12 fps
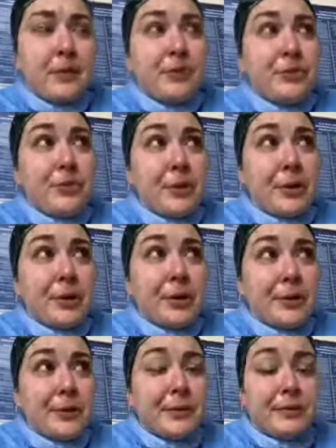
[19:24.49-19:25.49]

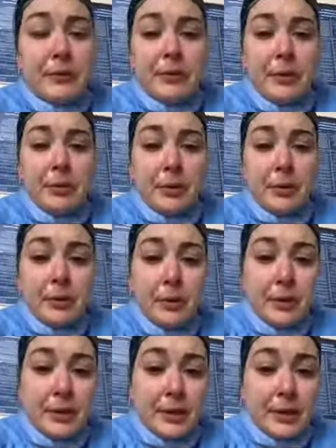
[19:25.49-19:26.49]
for the phone number,
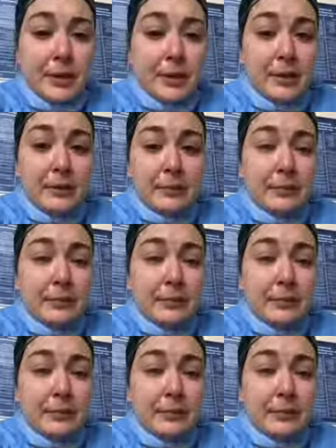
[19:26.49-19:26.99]
and I